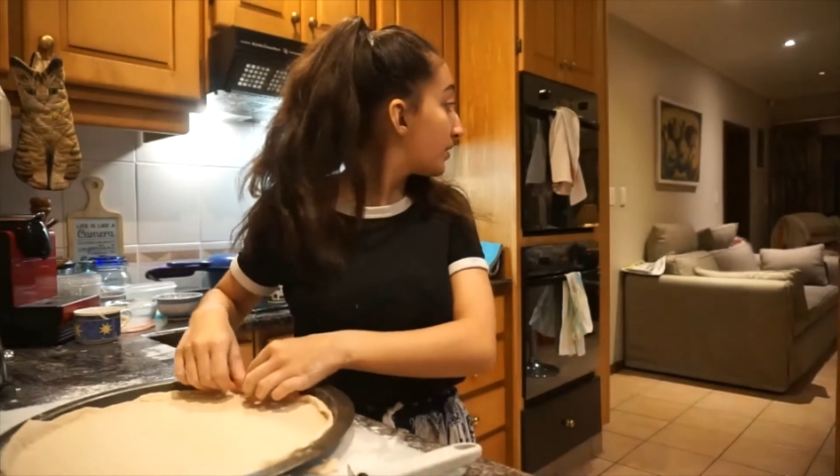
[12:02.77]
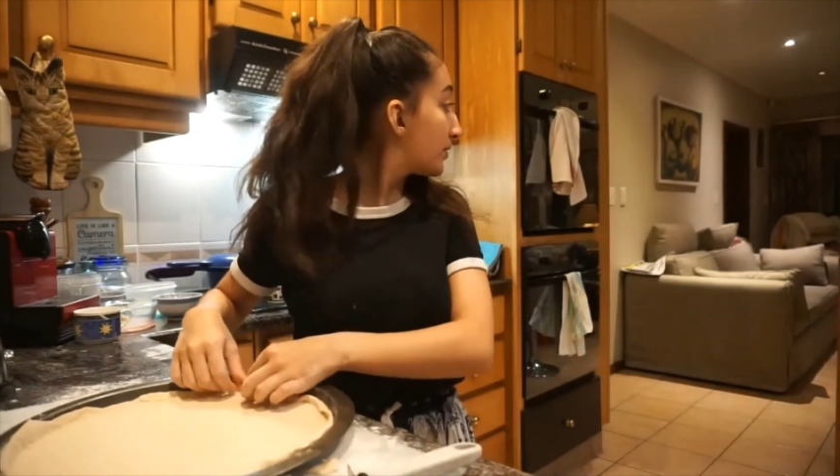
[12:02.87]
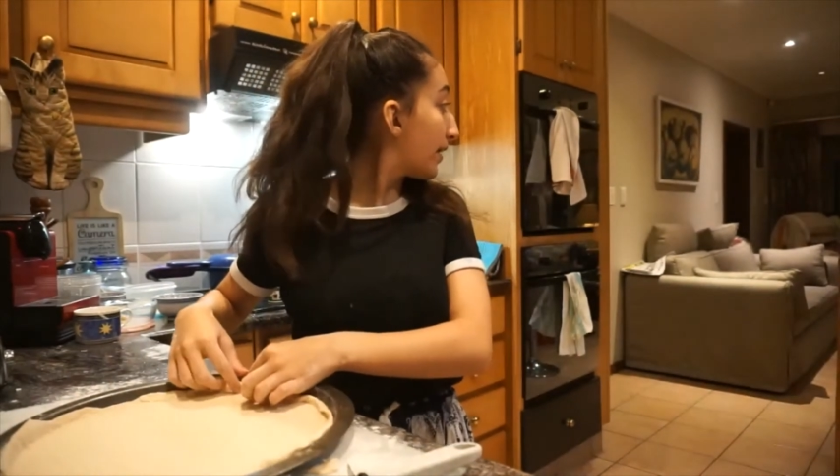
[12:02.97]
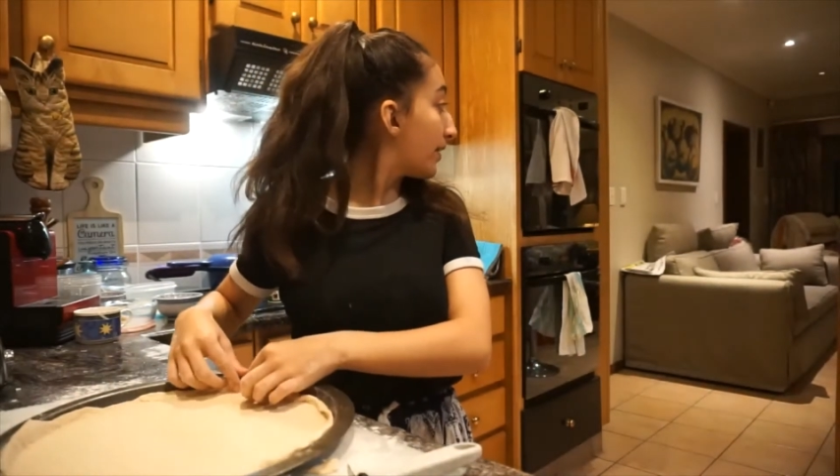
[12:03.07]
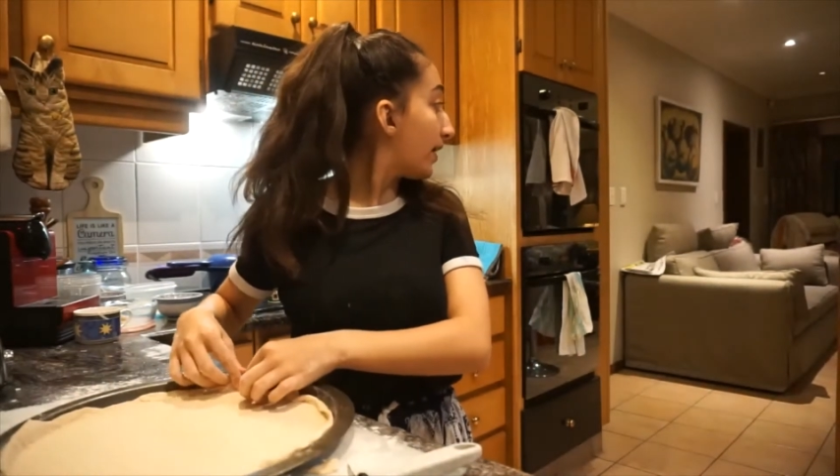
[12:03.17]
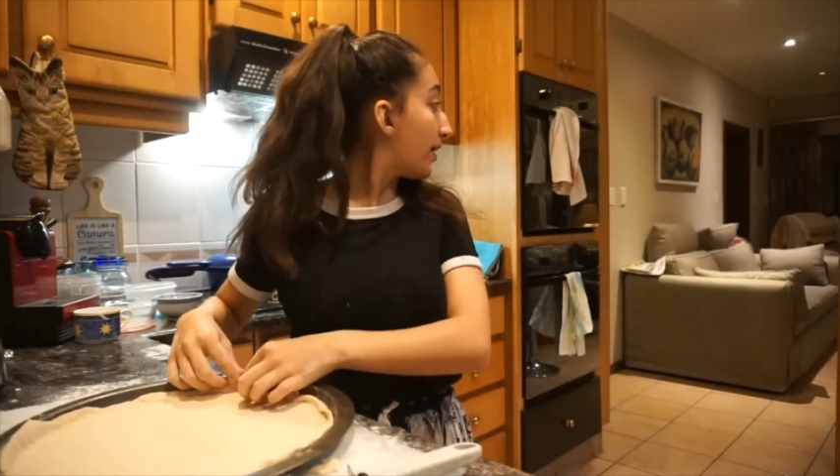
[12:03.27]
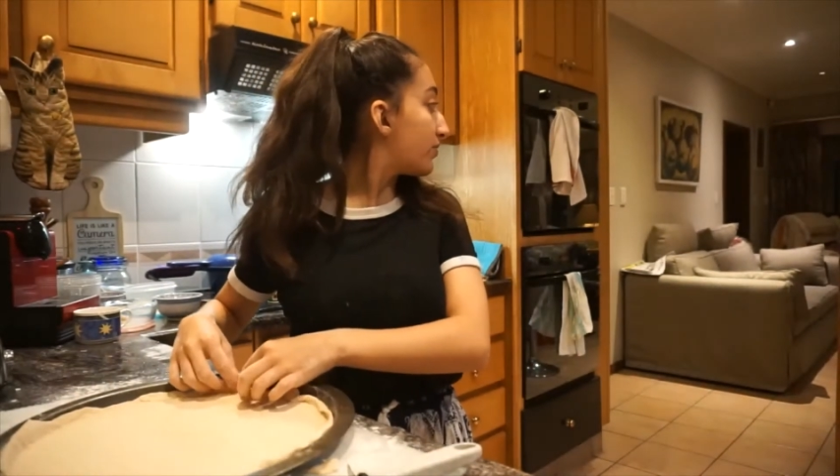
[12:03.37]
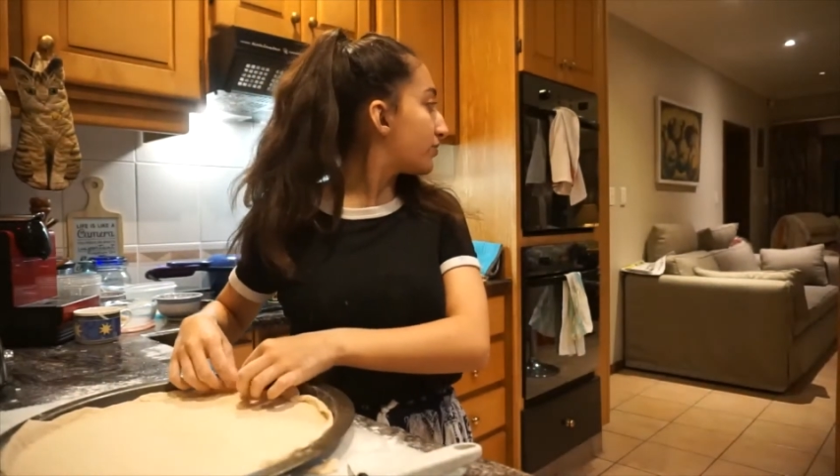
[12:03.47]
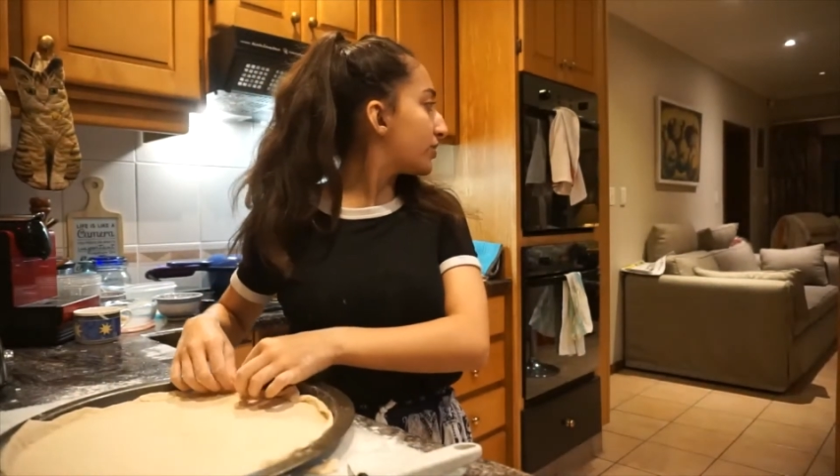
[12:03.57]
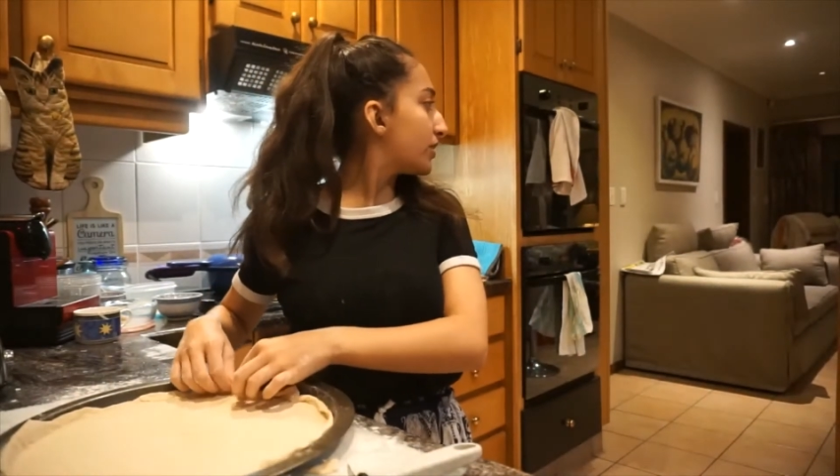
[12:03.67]
like
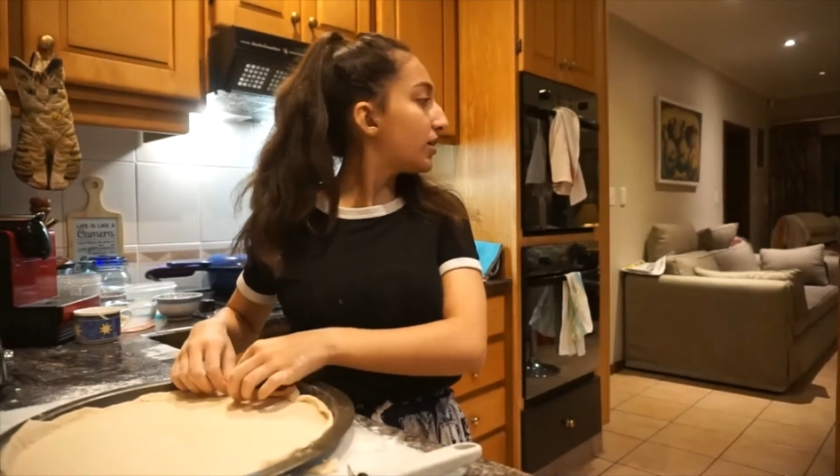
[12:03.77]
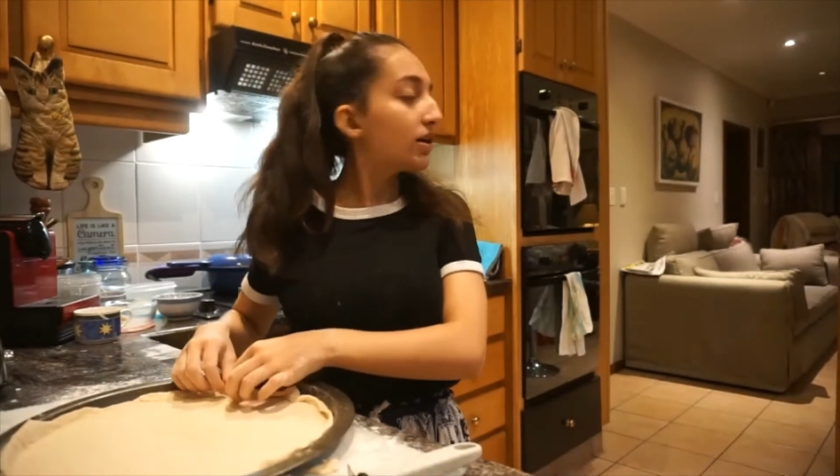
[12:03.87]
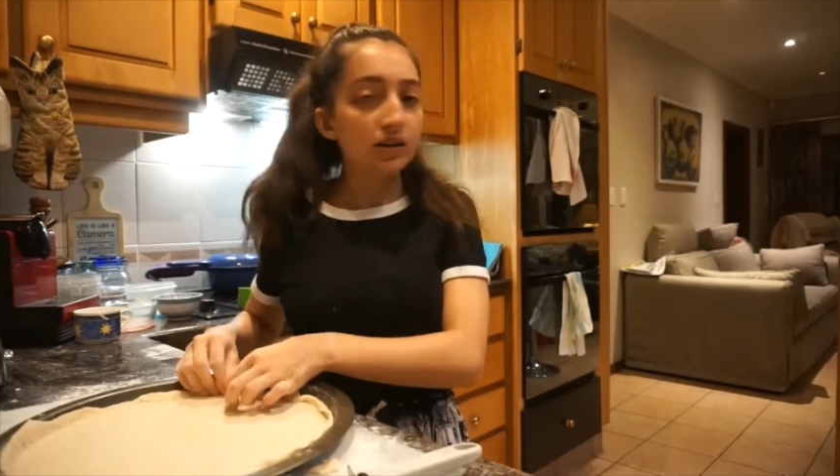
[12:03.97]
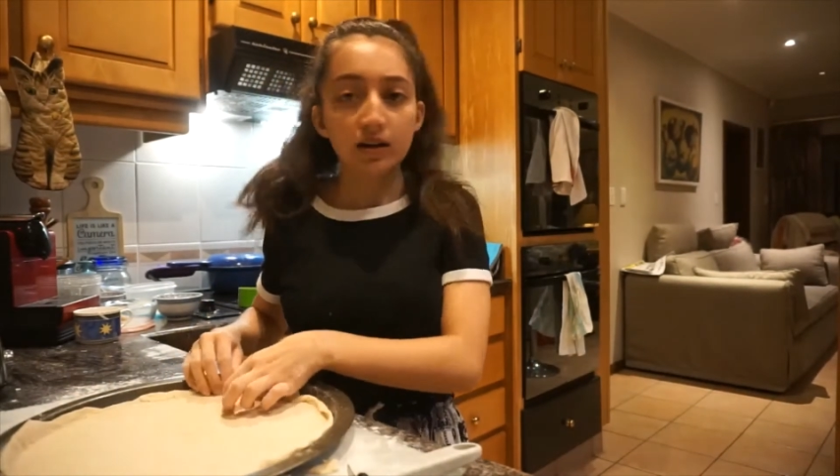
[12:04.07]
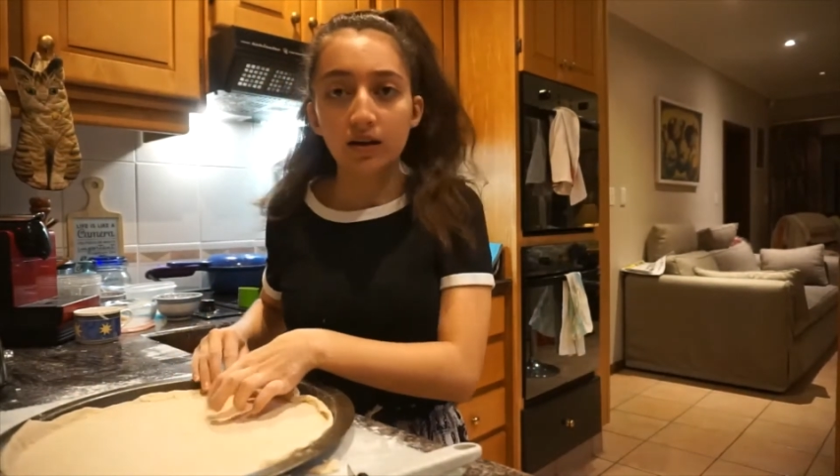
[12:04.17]
every